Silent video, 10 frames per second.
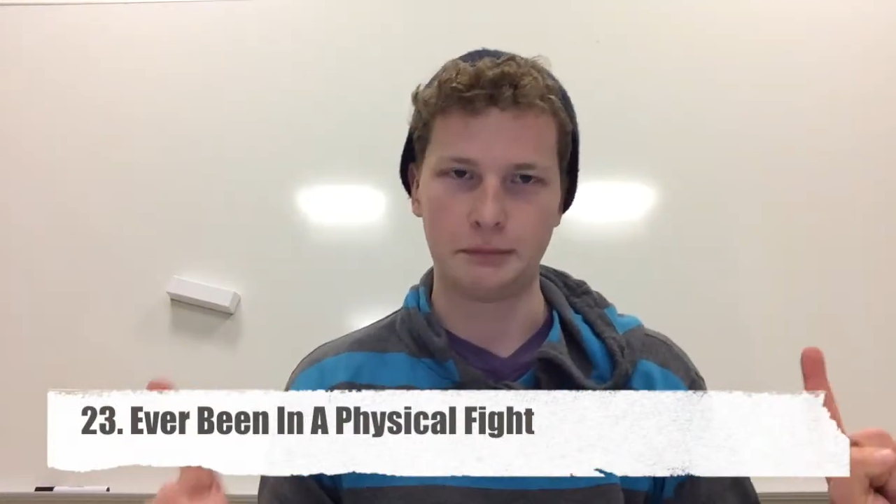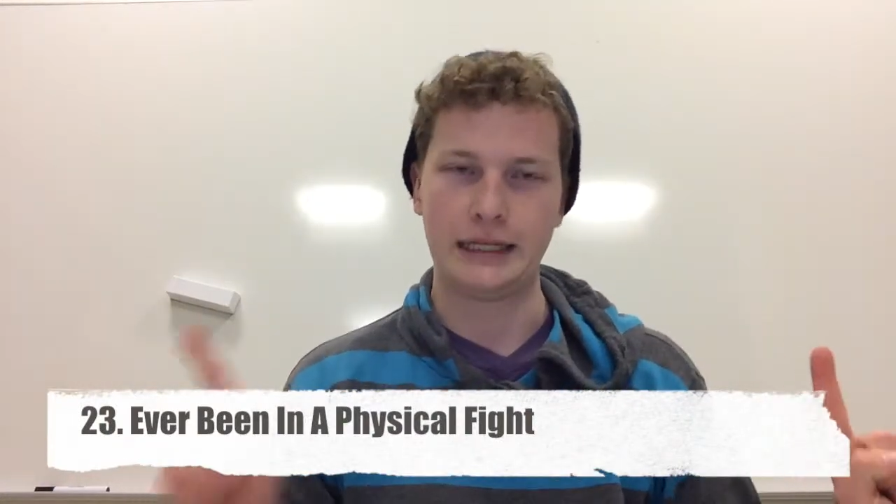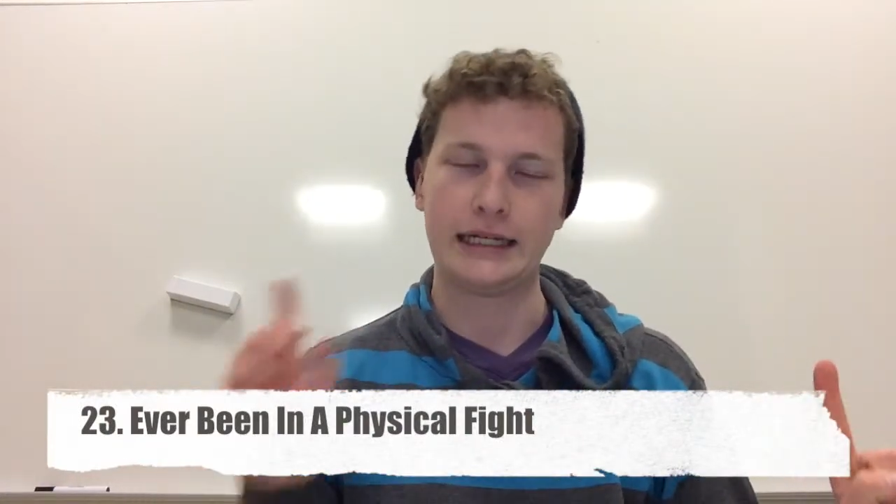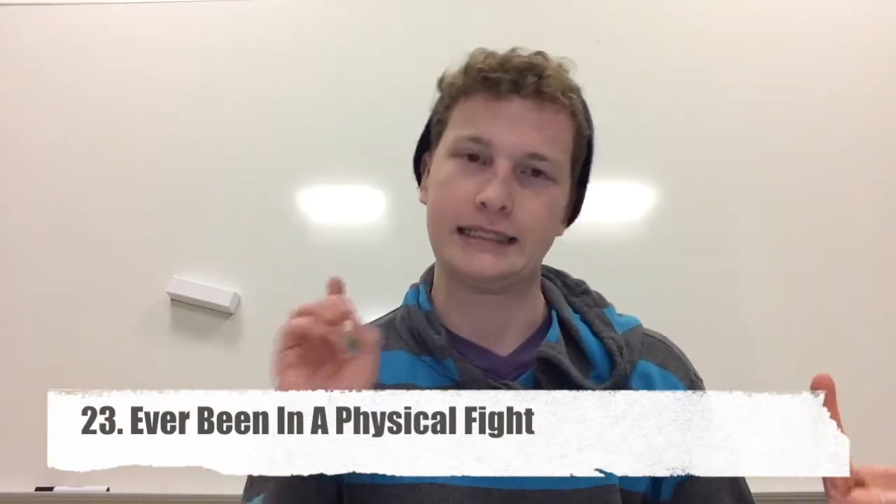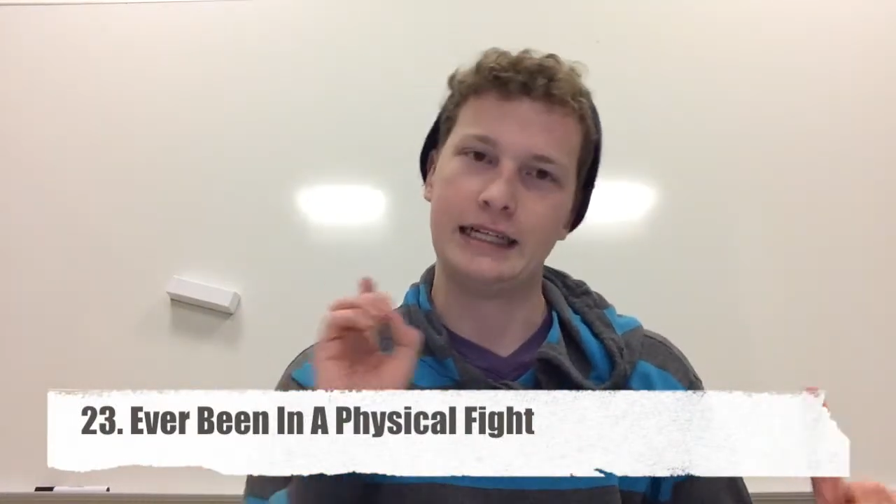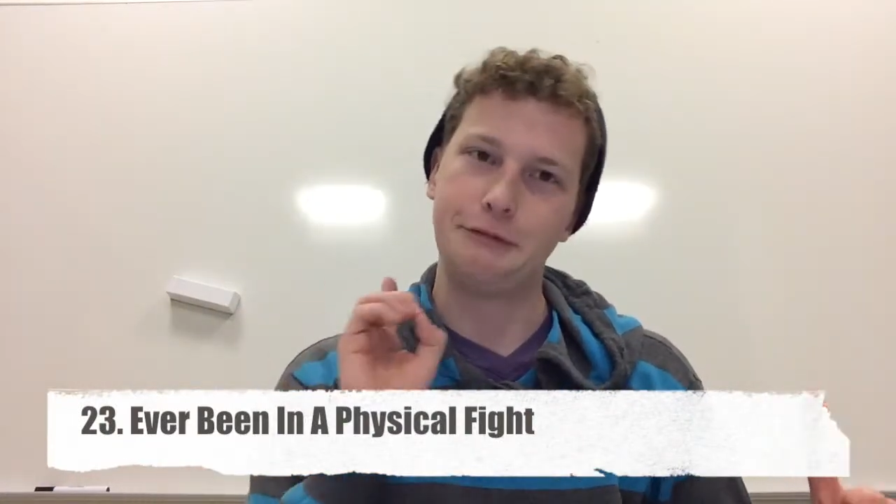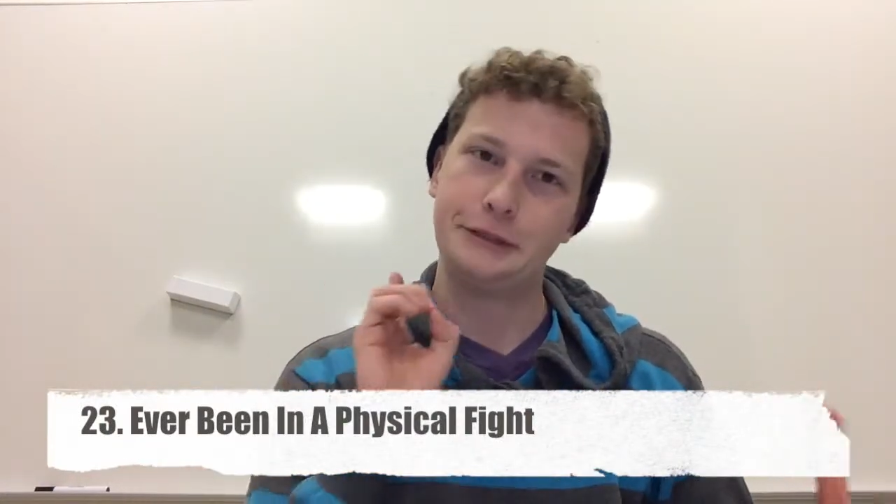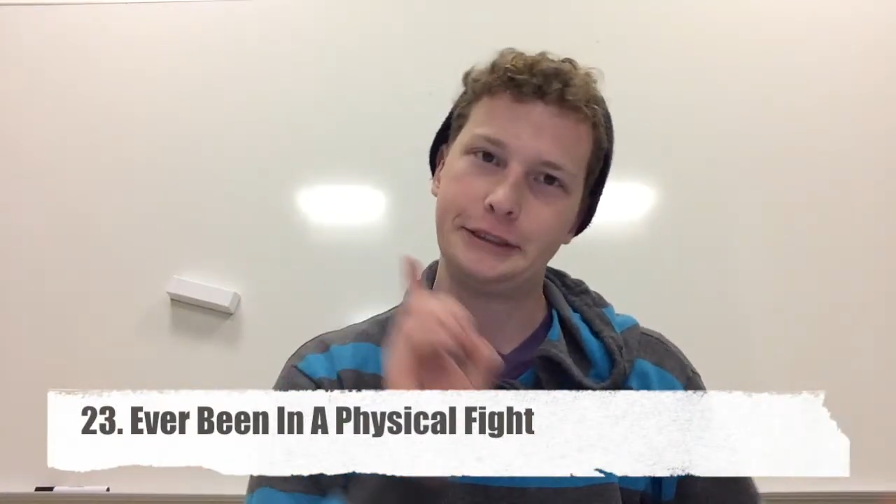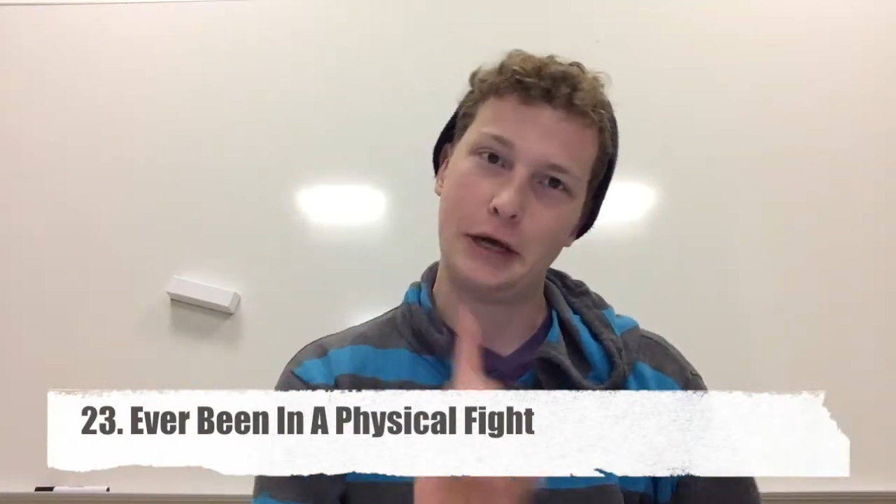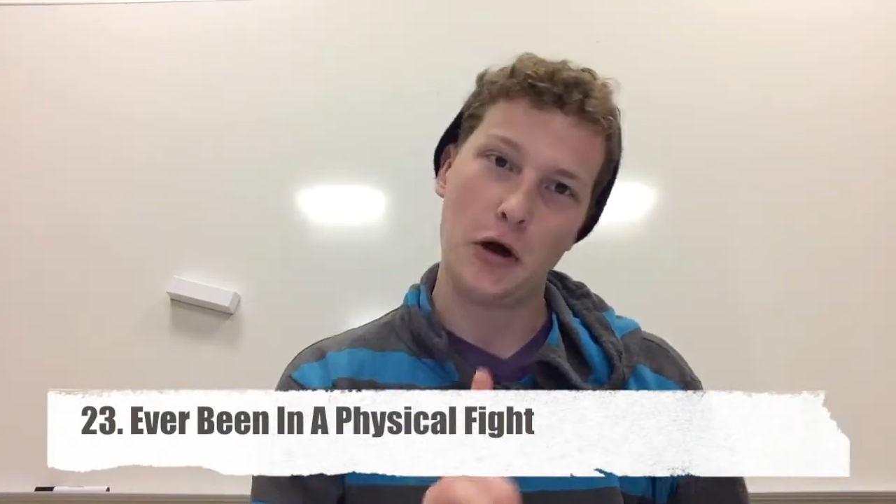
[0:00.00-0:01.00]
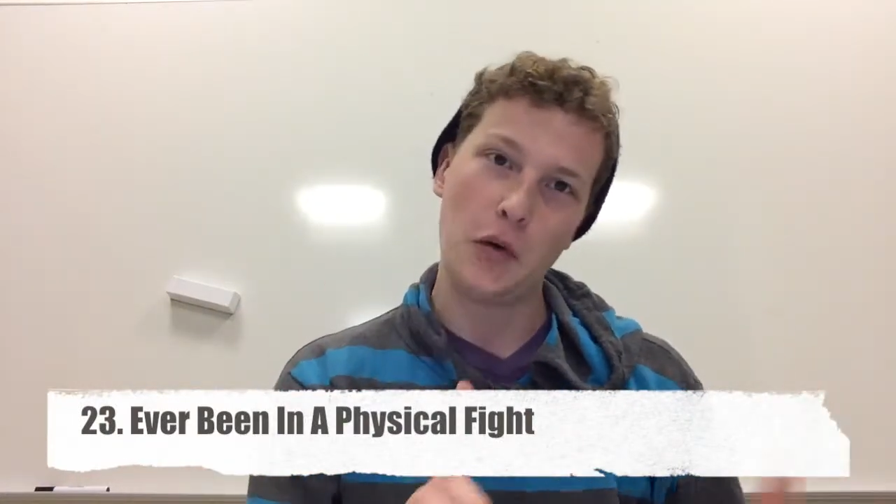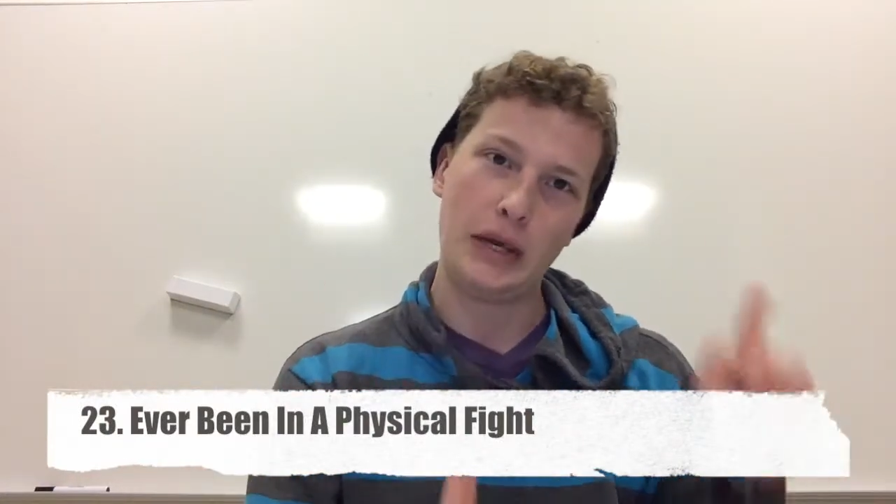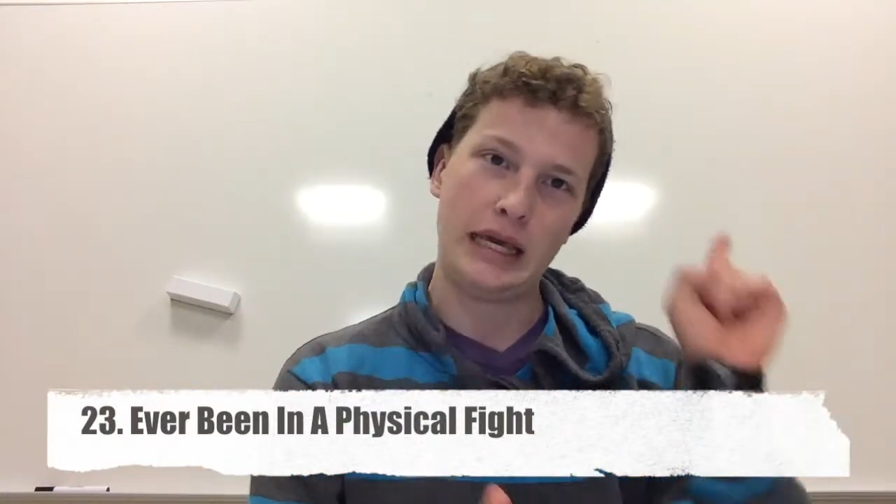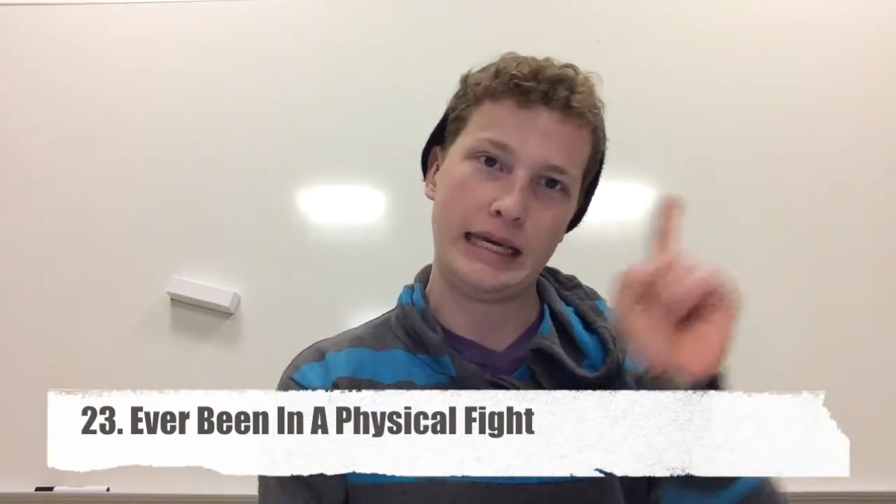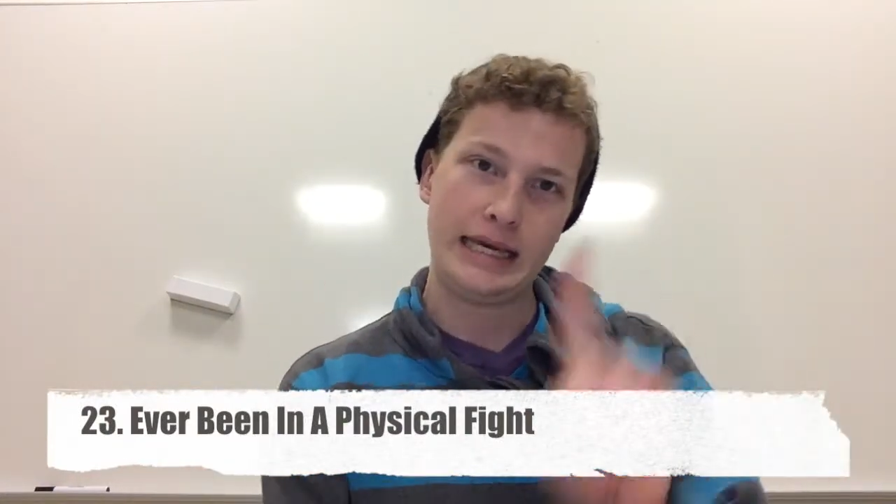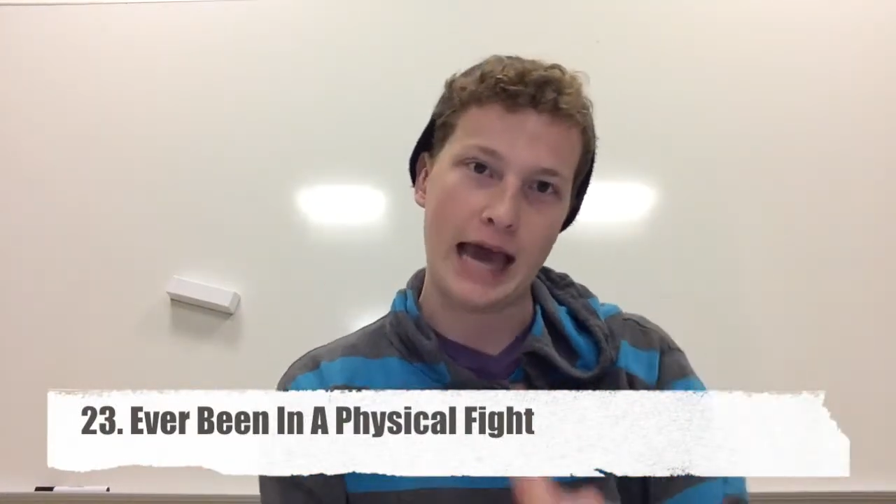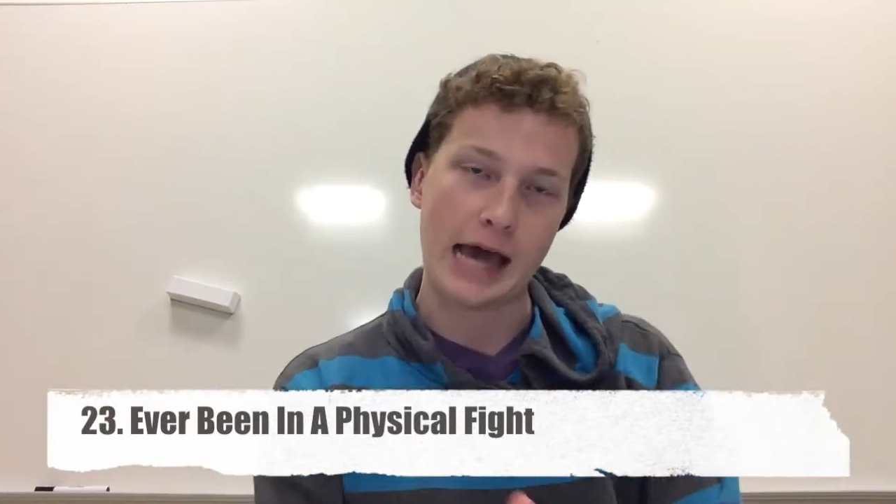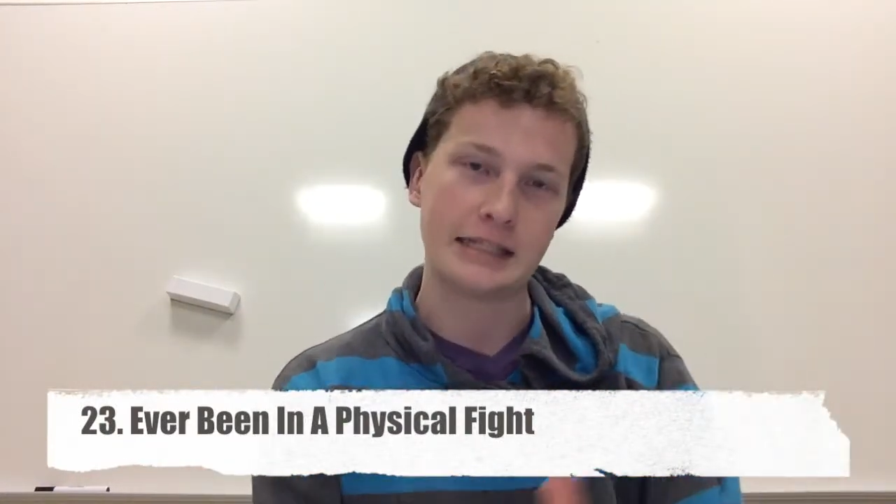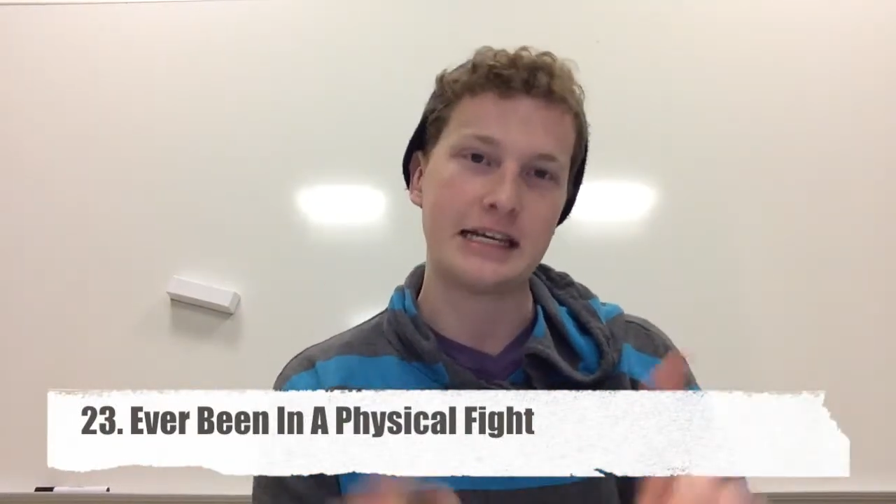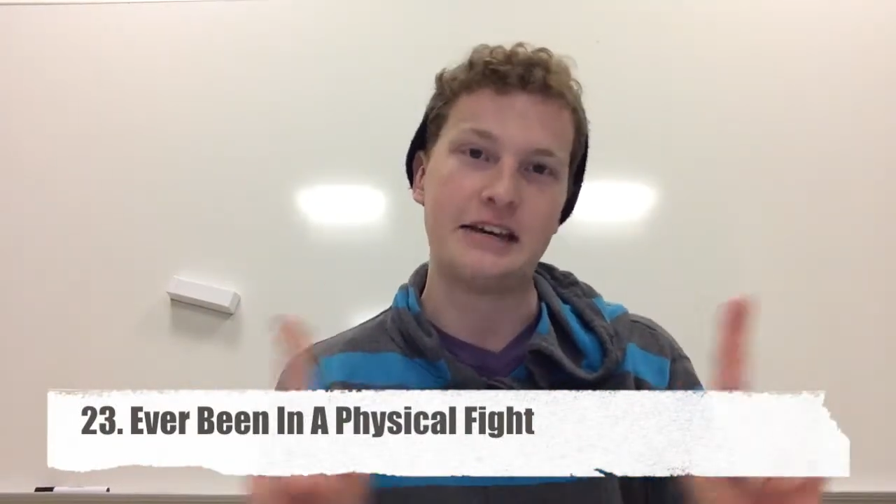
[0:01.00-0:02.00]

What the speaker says: Because if so, yes.